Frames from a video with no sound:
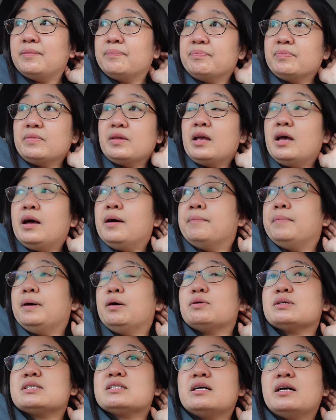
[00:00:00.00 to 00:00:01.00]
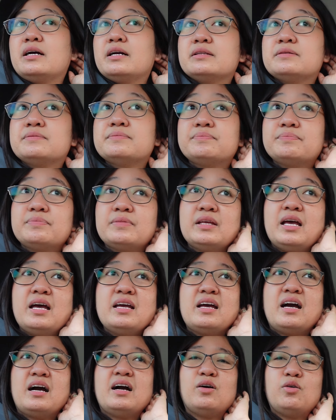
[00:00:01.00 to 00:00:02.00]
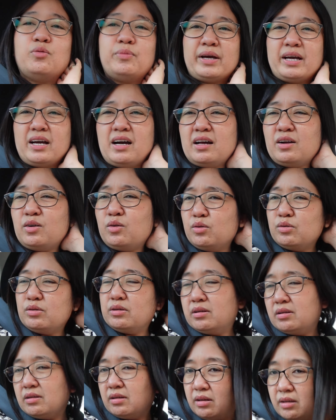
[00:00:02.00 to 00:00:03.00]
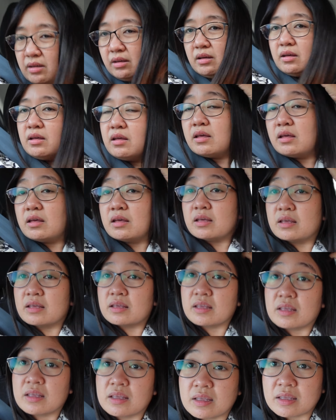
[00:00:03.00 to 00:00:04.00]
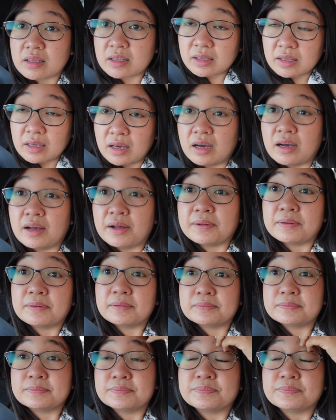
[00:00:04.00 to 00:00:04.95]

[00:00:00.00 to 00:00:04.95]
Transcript: ten each, twenty. Like, yeah, yeah. Oh, and then the desserts, twenty-nine, four hundred, yeah, and